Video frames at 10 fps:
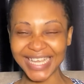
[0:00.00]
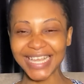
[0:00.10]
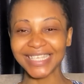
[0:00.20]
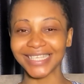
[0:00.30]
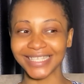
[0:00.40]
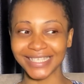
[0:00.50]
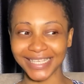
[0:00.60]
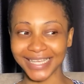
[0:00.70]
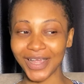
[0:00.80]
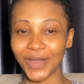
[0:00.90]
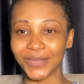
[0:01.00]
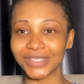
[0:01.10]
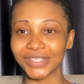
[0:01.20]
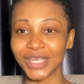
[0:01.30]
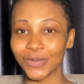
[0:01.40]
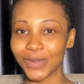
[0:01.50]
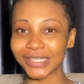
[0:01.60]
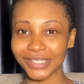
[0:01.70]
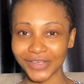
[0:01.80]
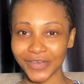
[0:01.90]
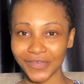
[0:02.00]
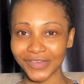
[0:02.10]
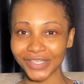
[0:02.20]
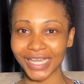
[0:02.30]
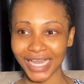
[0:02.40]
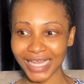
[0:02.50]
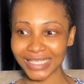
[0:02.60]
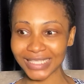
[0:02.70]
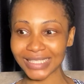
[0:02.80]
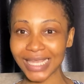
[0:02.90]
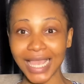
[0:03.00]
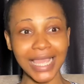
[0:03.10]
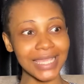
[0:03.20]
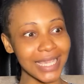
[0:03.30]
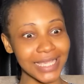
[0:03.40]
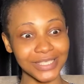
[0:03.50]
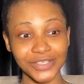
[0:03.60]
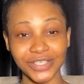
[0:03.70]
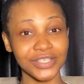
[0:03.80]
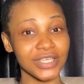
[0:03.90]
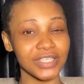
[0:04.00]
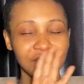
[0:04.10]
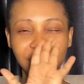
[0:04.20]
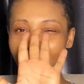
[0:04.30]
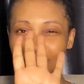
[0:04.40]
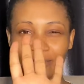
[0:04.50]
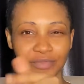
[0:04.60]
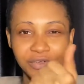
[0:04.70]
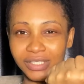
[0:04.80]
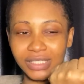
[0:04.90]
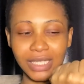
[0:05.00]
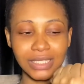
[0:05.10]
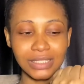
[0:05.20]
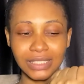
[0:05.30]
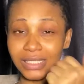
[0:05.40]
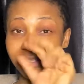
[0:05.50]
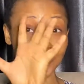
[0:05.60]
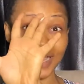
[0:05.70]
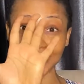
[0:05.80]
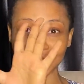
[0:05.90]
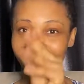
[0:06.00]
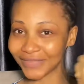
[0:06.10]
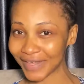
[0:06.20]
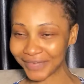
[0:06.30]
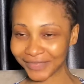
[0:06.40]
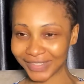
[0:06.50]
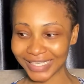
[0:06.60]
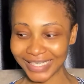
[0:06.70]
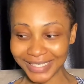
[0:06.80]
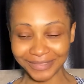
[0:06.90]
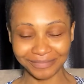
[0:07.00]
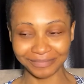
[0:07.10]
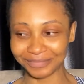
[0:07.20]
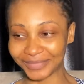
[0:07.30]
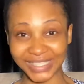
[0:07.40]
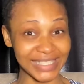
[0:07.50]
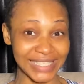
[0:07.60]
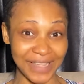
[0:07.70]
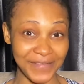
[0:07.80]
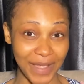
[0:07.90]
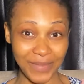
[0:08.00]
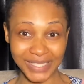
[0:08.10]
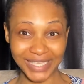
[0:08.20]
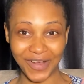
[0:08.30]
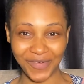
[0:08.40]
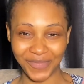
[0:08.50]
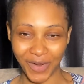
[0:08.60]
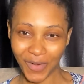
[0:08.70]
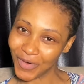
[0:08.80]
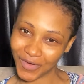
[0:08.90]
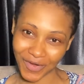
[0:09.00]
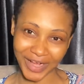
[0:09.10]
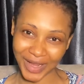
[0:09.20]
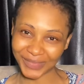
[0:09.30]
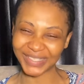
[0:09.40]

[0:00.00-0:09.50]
So today I'll be doing a quick tutorial for you guys. Yes, using just 5 products, guys. I said 5, just 5. You see they fear myself, but we'll go run out.